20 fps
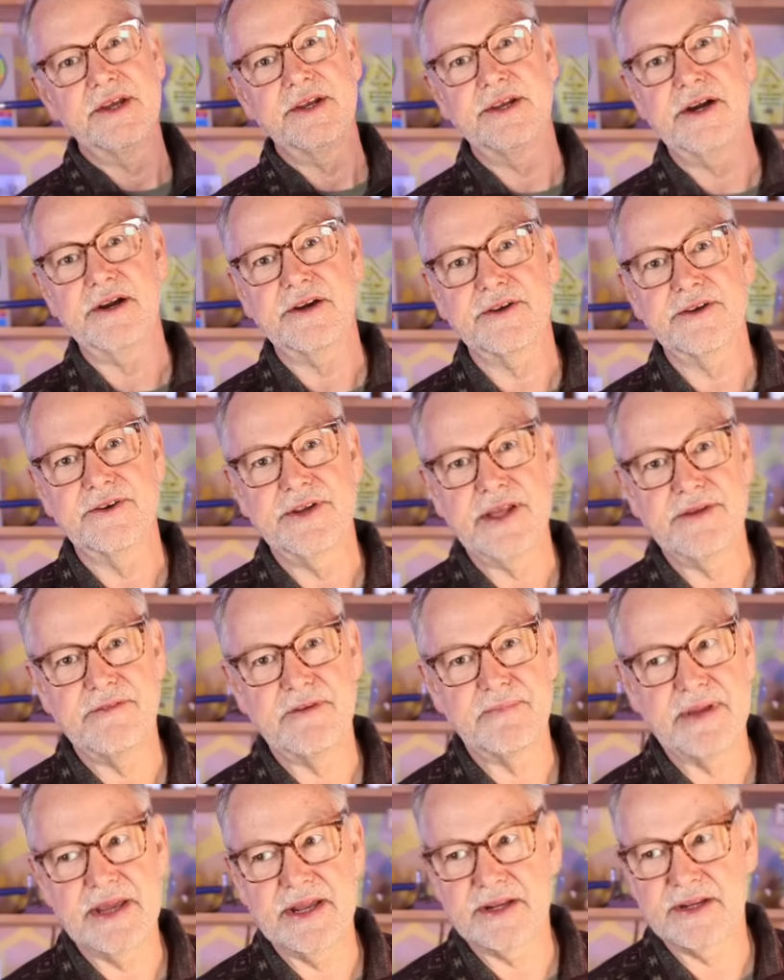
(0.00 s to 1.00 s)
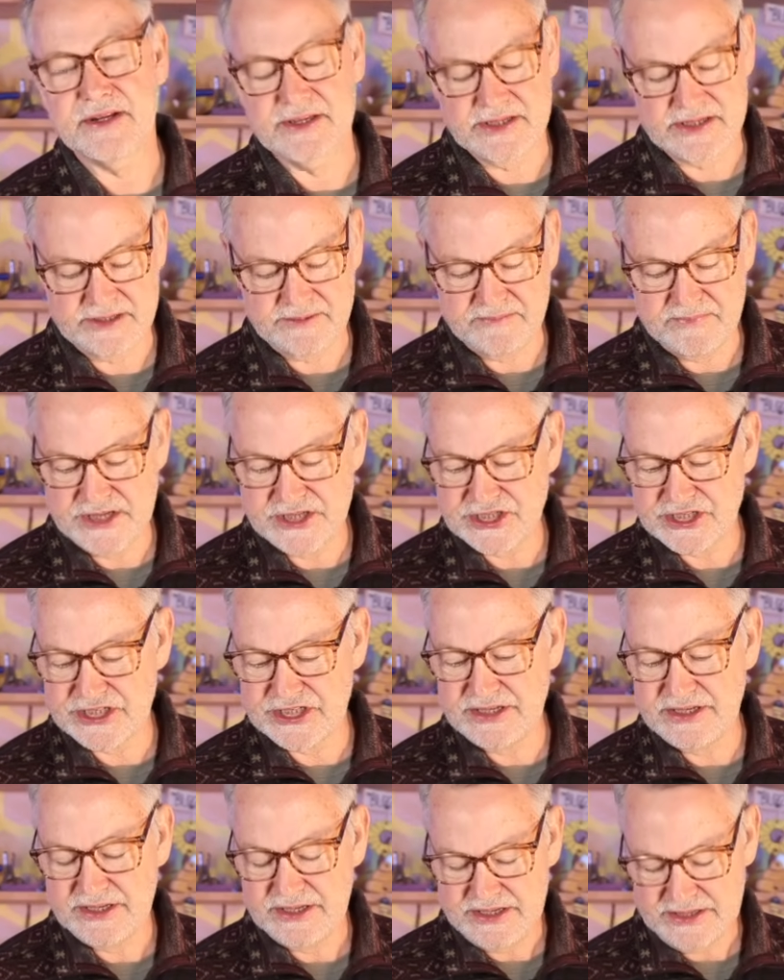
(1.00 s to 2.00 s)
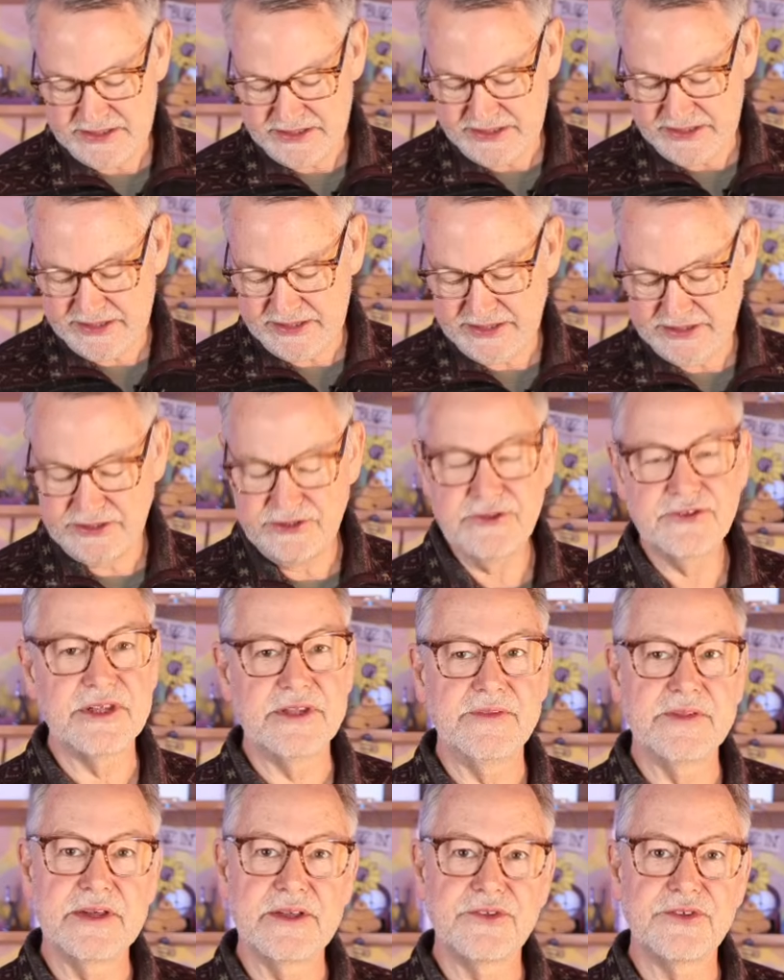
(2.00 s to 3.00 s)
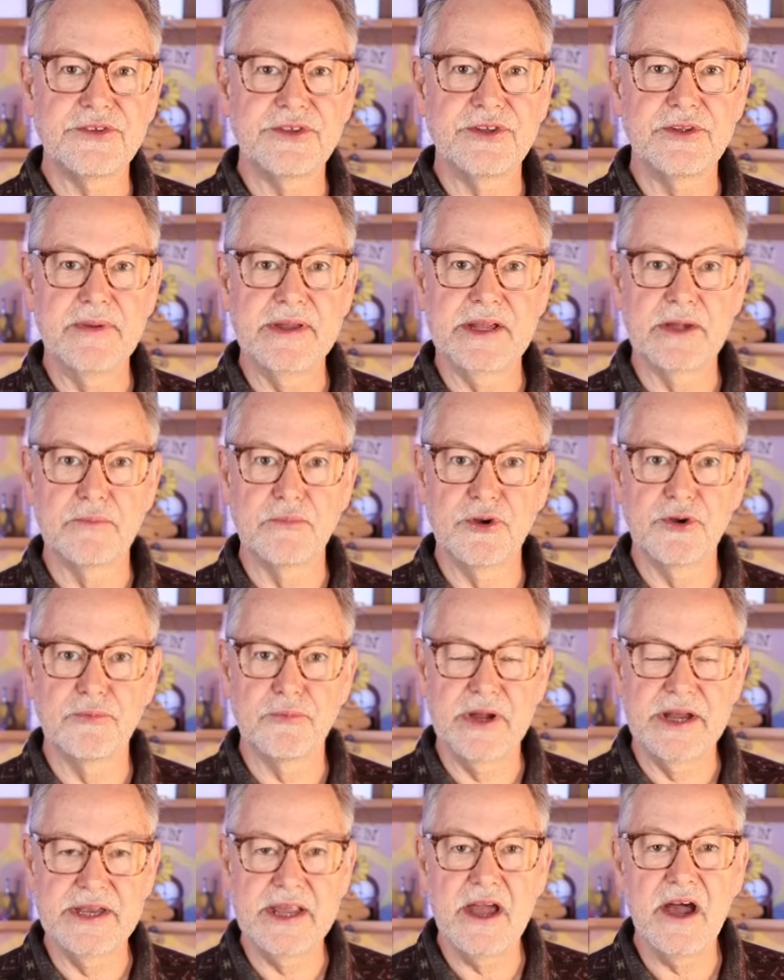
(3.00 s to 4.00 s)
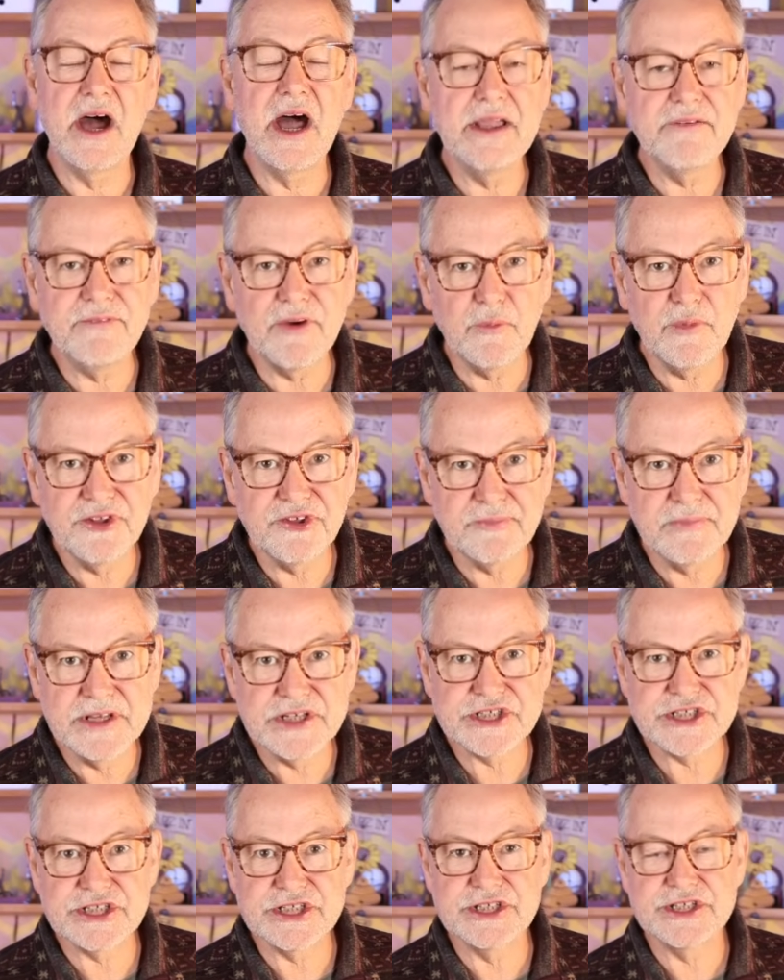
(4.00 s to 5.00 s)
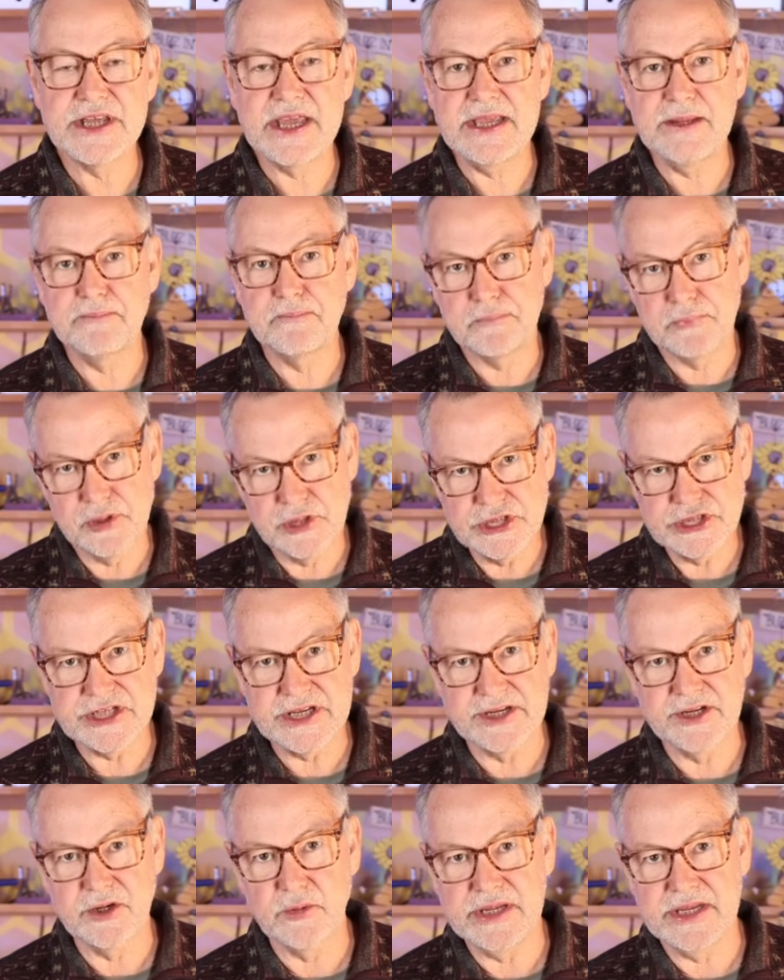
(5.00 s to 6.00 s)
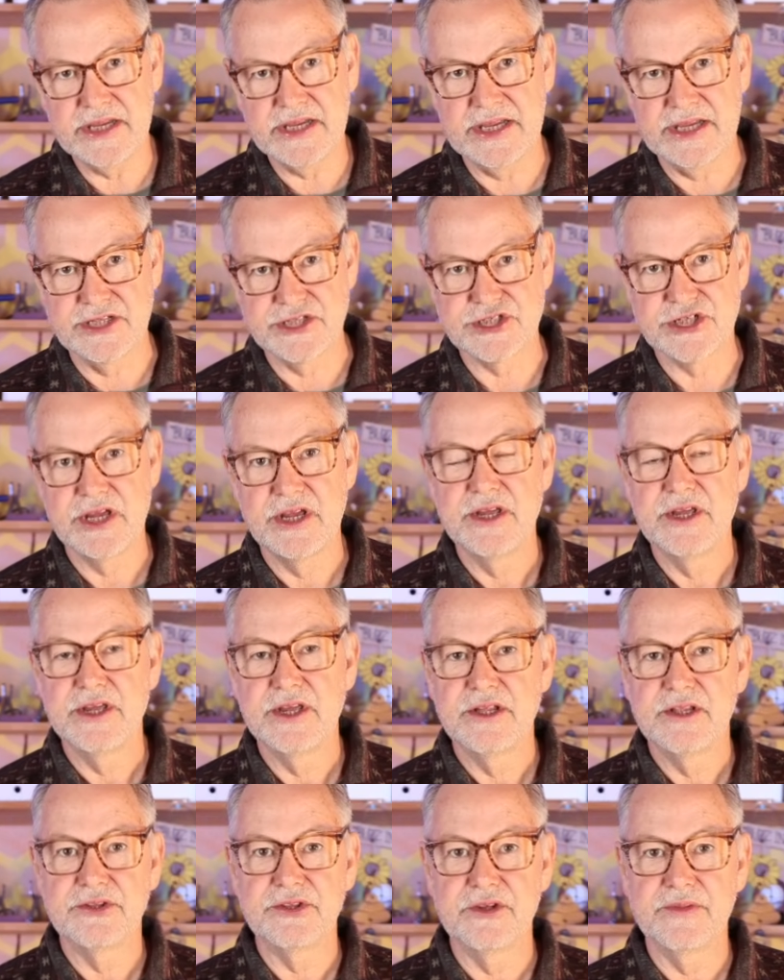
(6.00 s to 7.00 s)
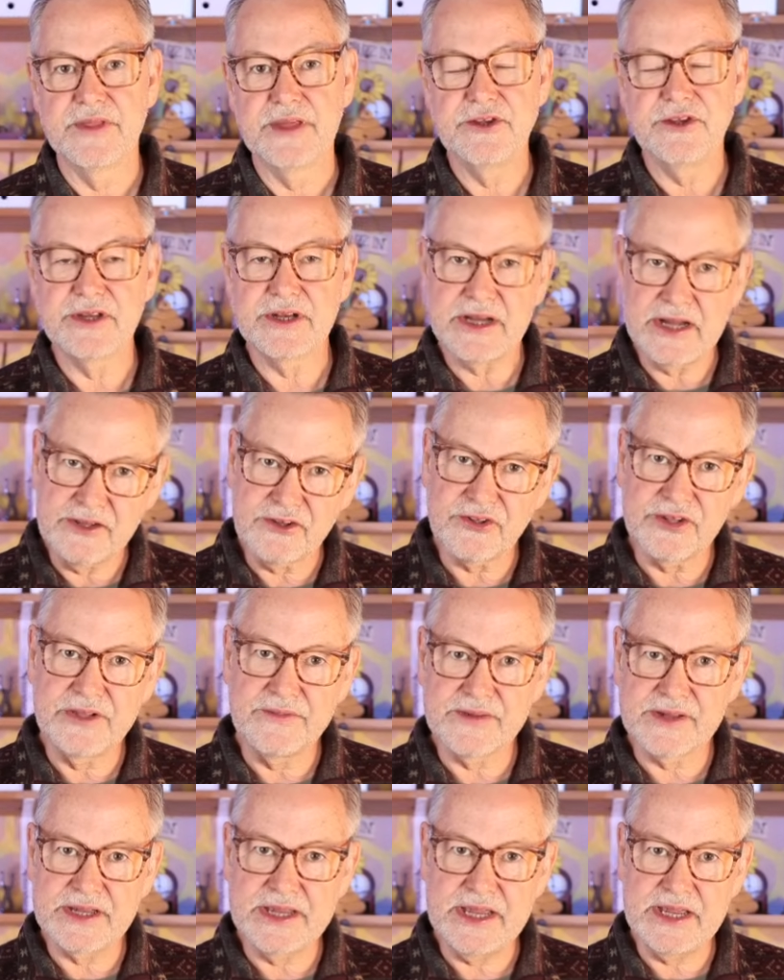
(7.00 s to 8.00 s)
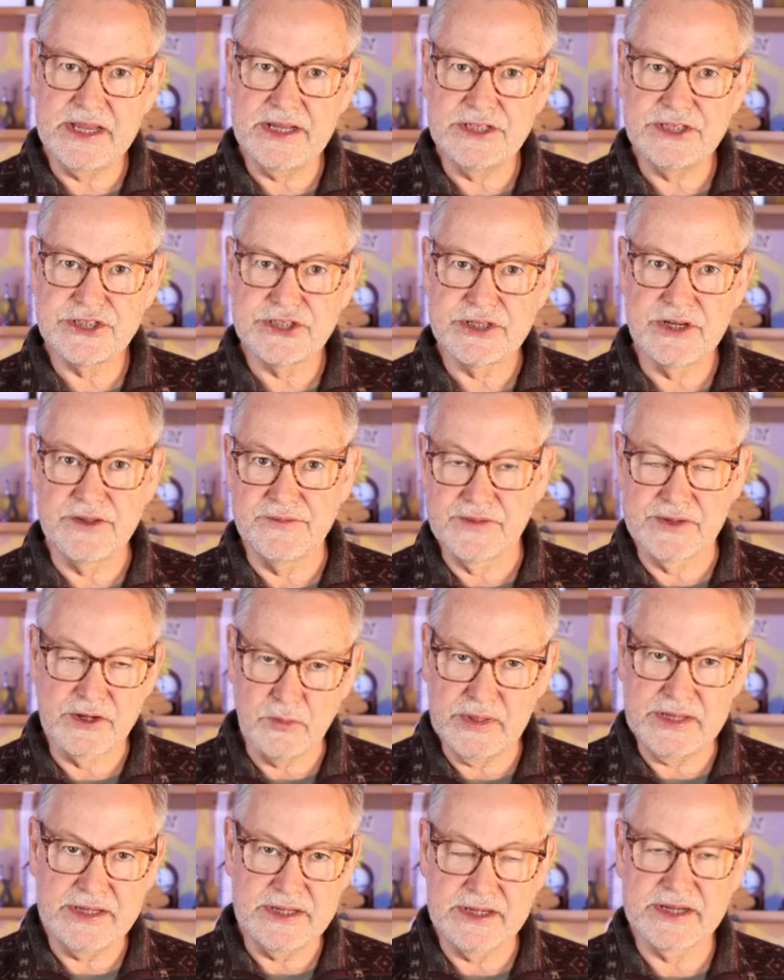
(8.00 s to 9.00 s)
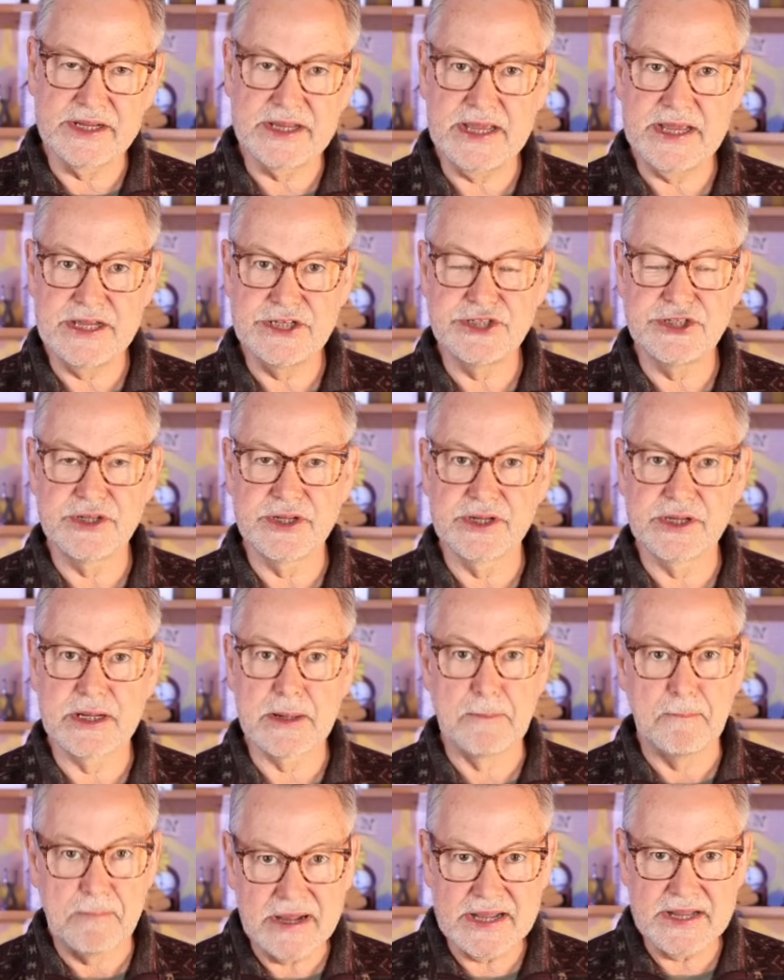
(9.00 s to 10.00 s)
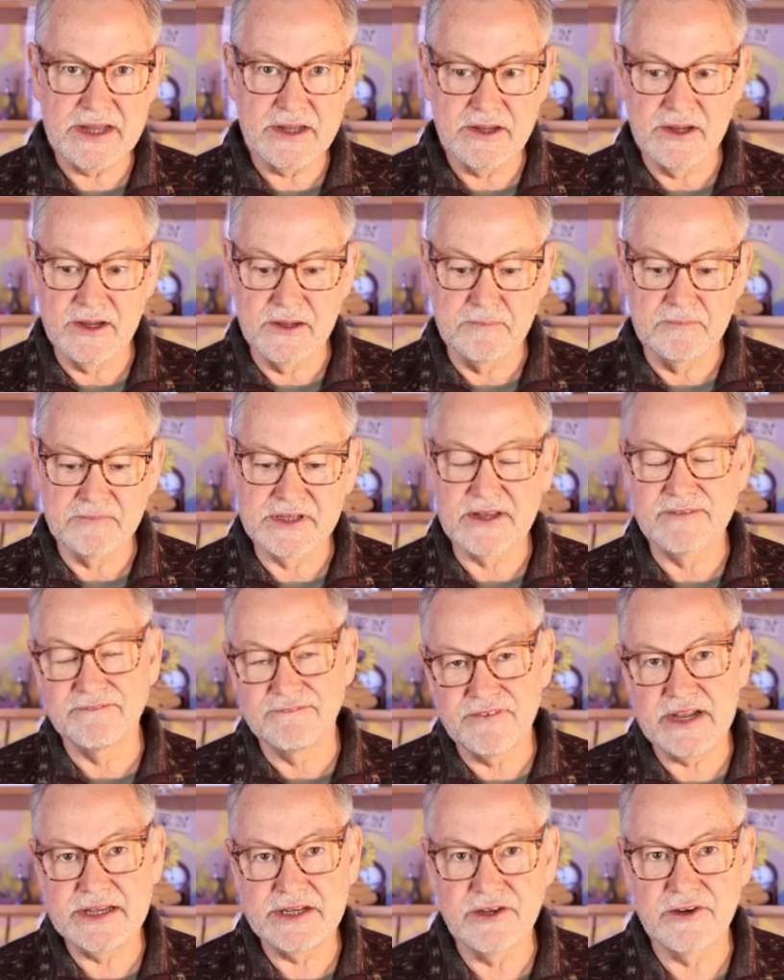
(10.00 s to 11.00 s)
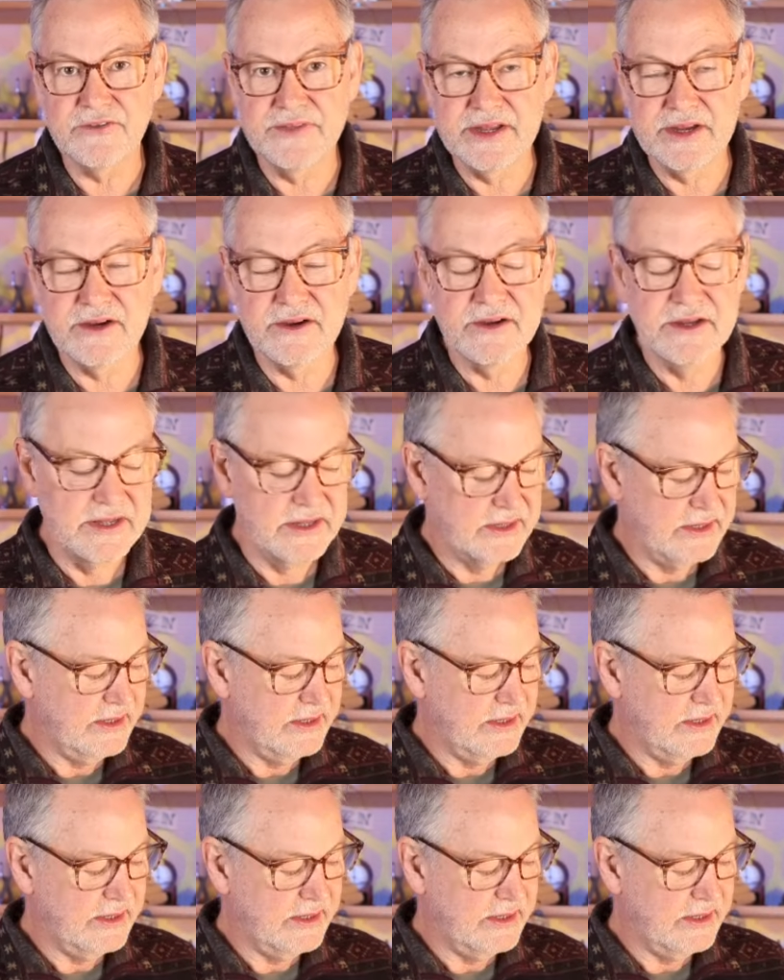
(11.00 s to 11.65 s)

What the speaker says: Dr. David Peck mentioned using this to make a brood break. Now, I've always mentioned a push-in queen cage so that you can isolate the cage, the queen in a cage. You can confine her there.